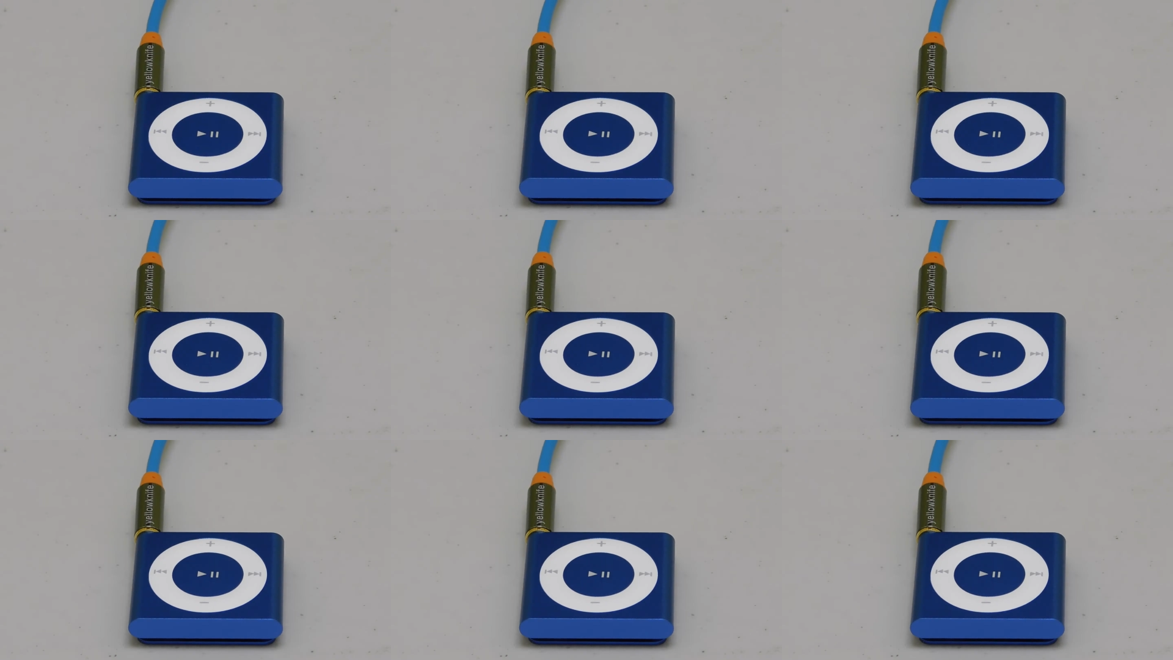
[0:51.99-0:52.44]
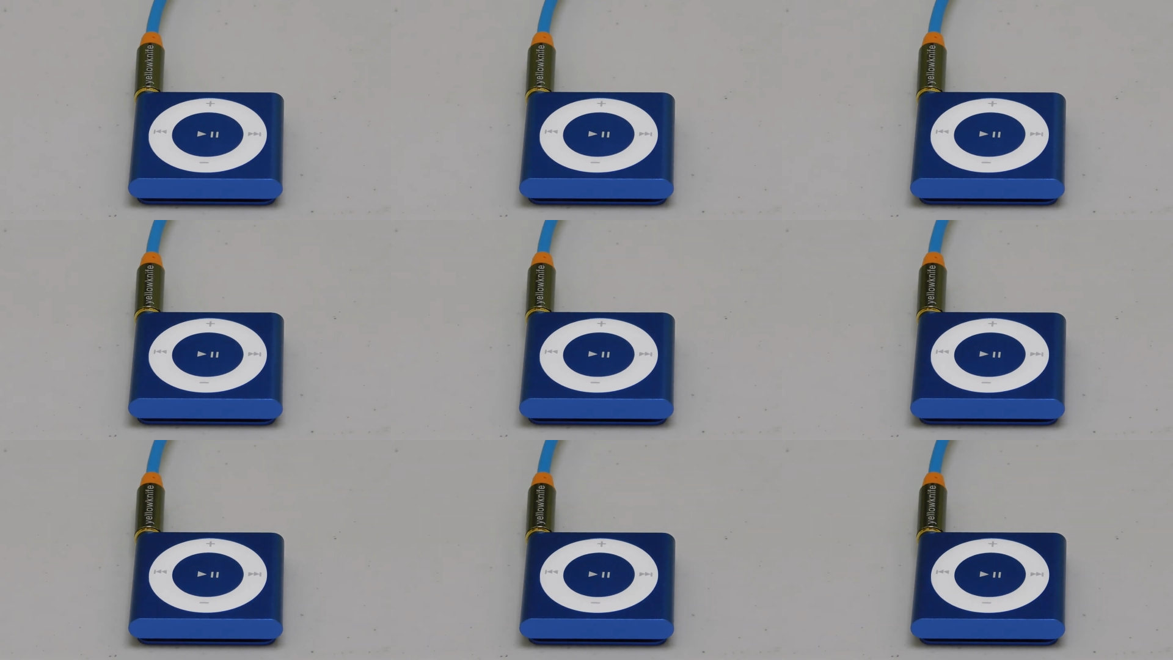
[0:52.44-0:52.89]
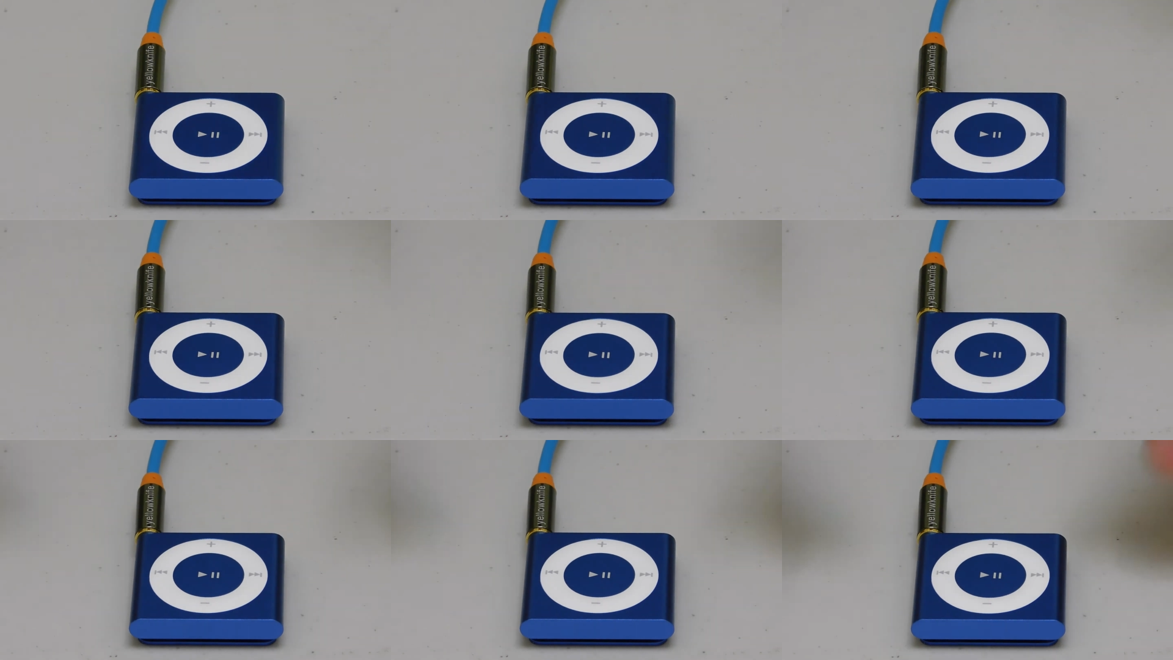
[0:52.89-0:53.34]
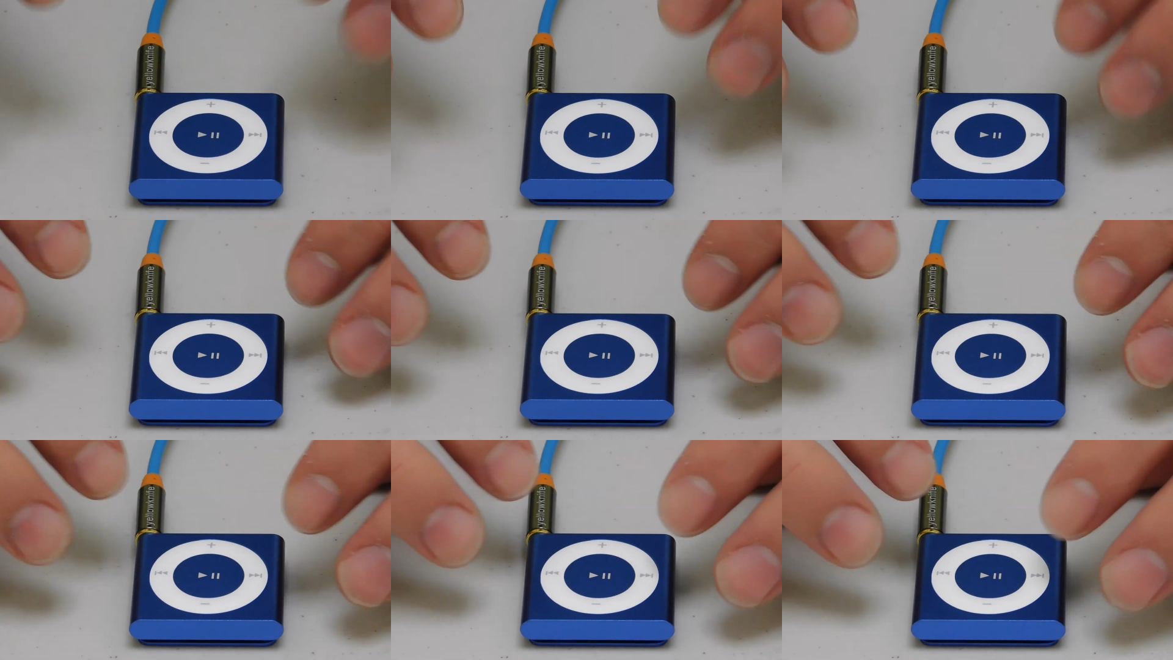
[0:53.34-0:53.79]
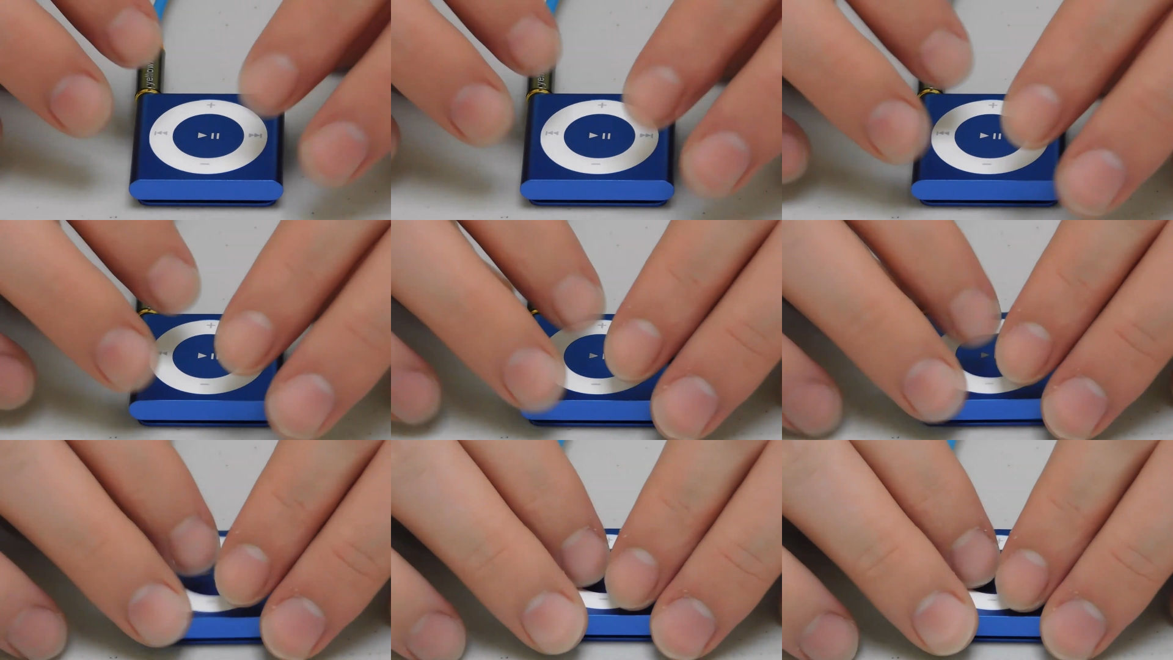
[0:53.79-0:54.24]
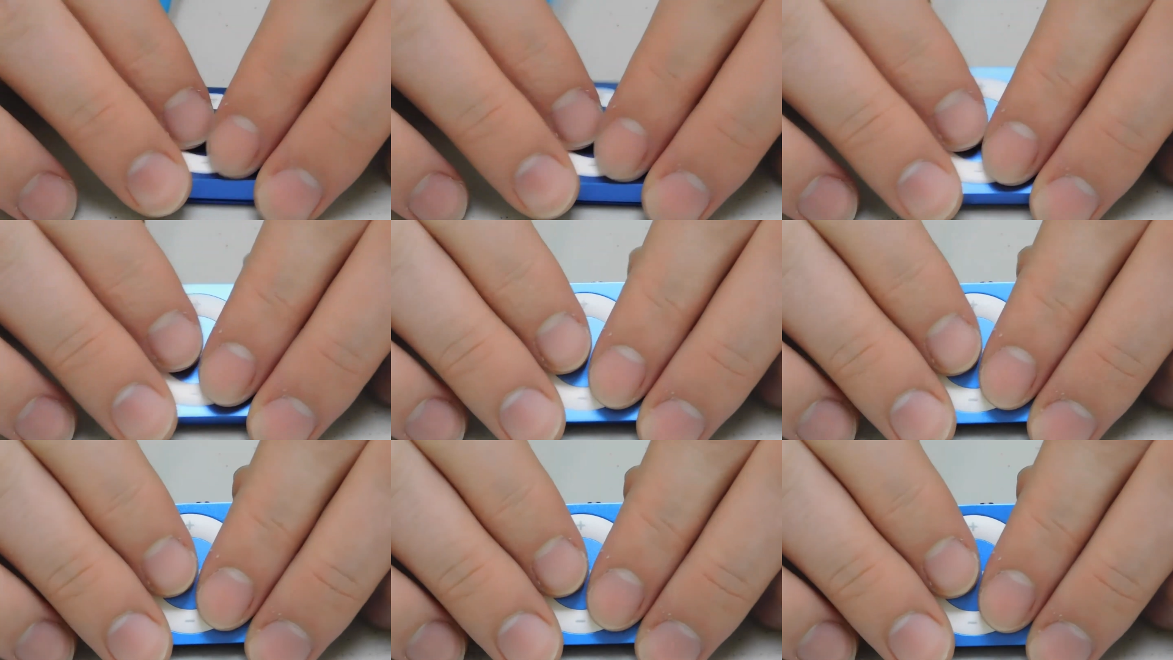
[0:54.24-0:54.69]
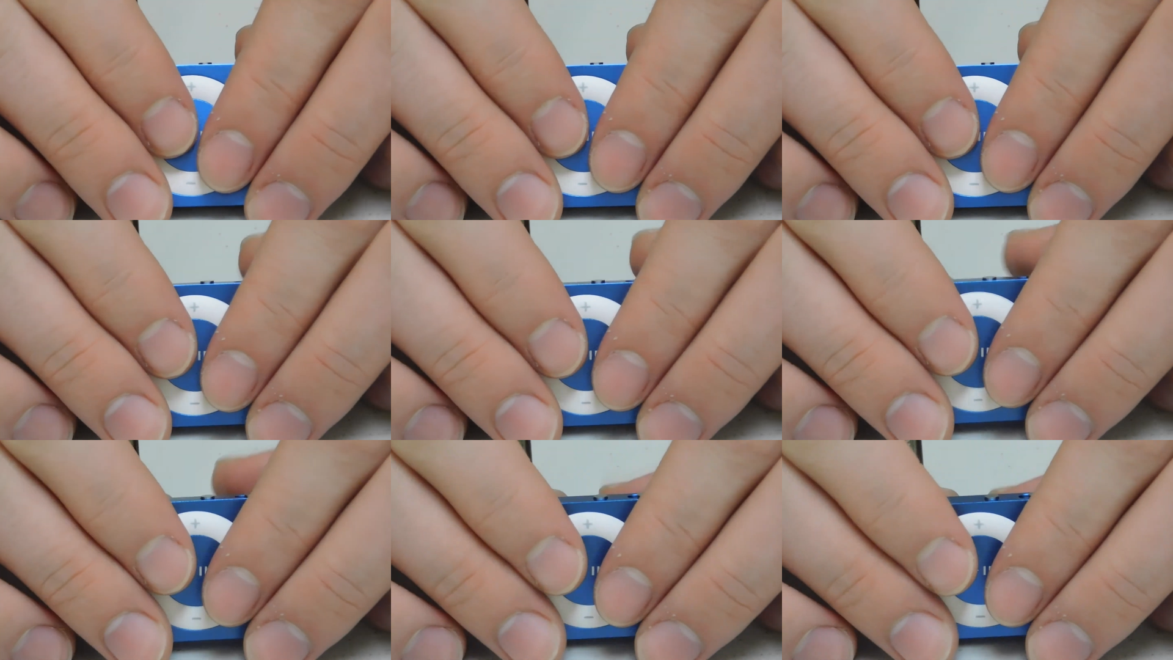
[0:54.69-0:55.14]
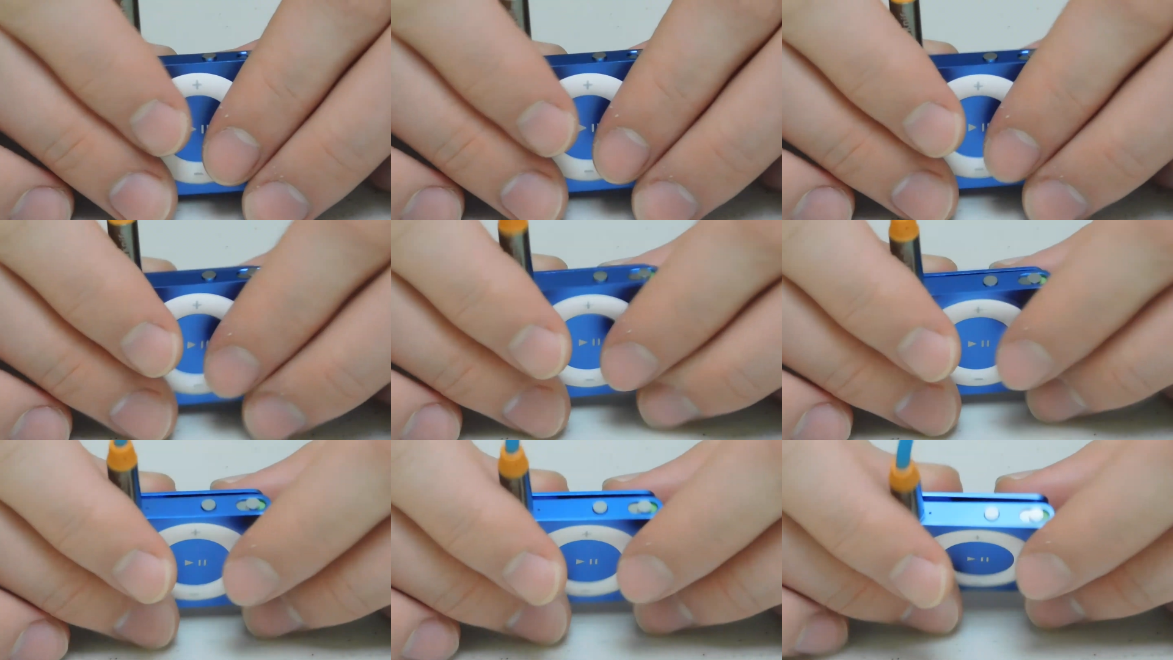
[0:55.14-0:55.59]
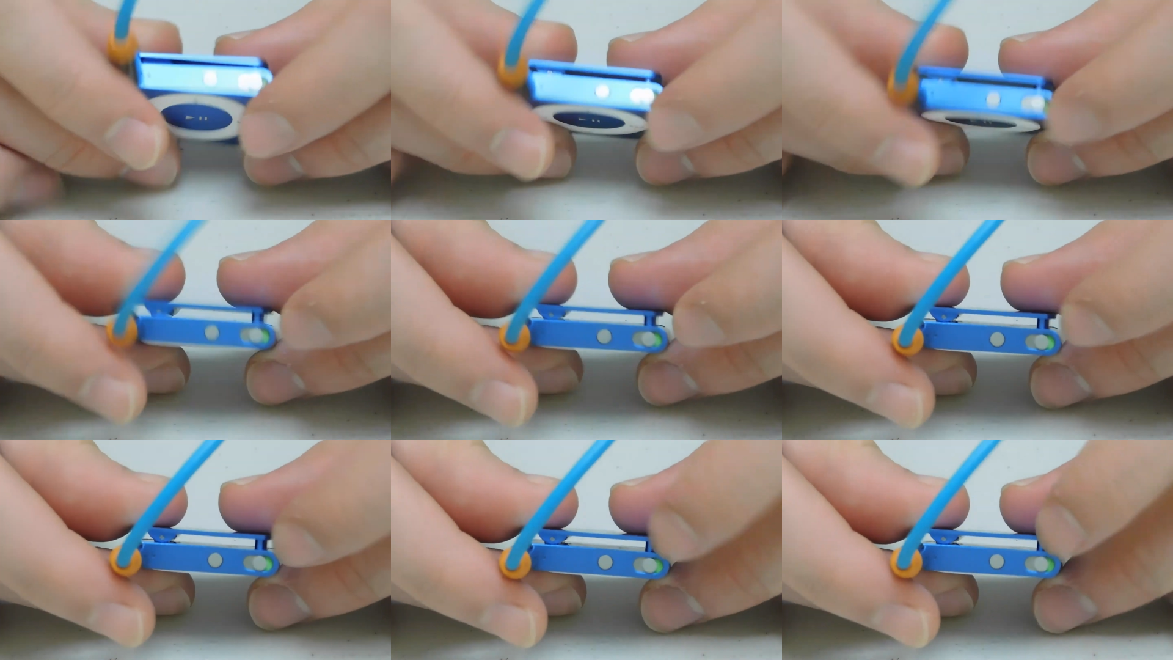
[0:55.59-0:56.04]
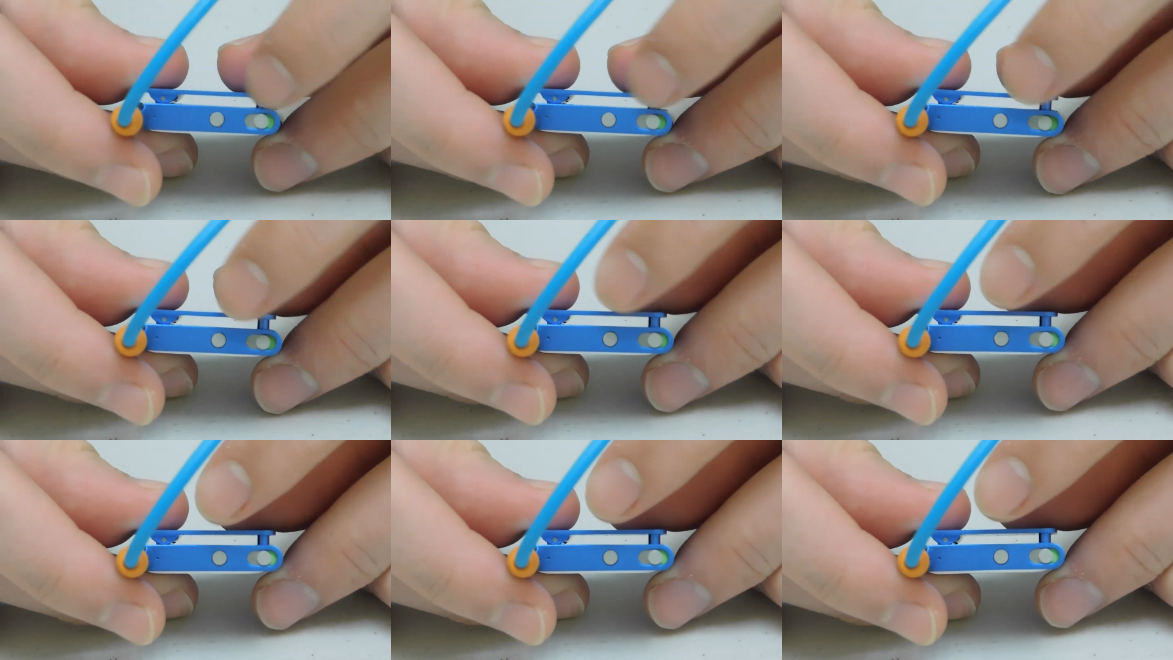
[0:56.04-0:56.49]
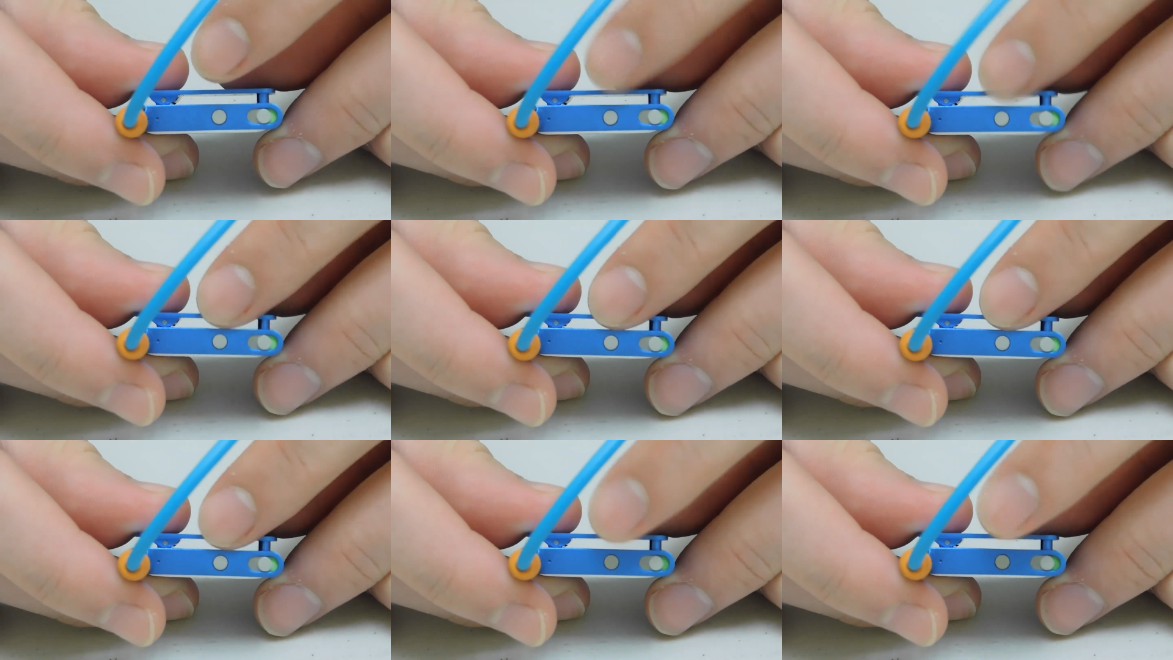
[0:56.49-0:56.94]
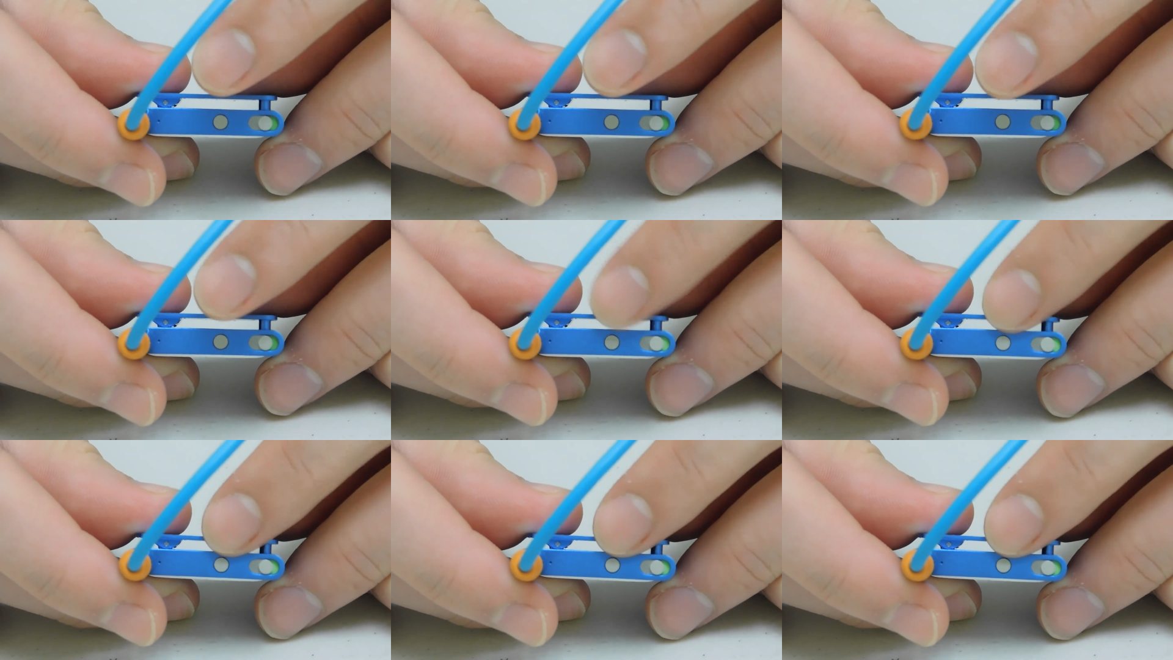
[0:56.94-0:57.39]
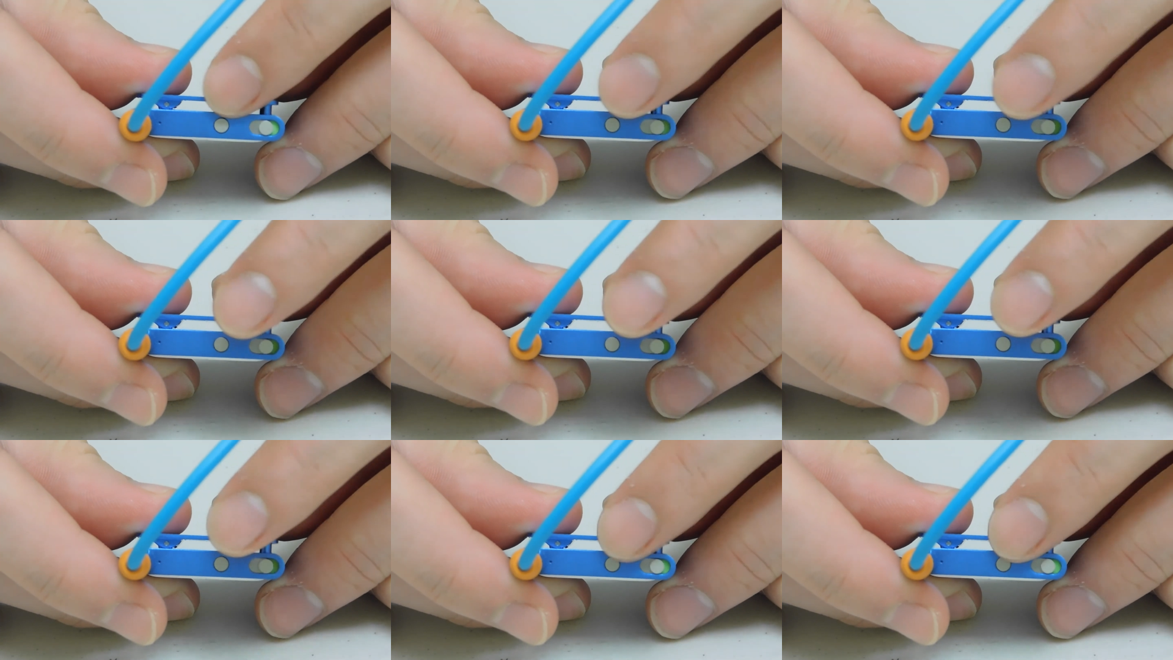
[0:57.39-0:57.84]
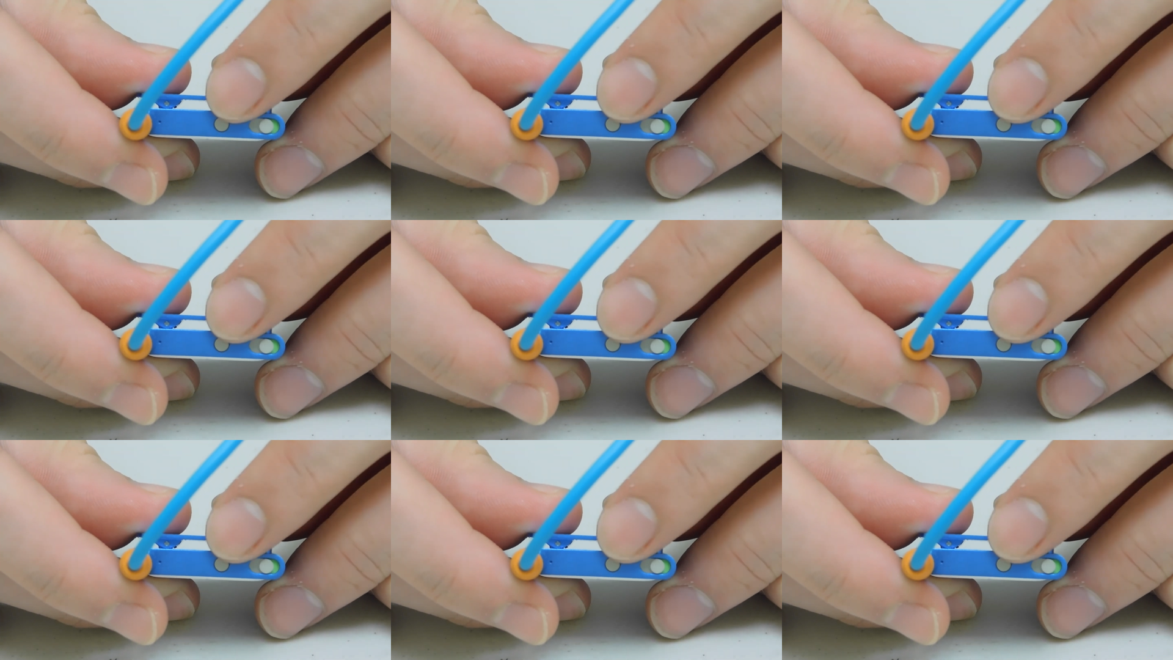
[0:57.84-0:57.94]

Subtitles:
[unreadable: no face in view]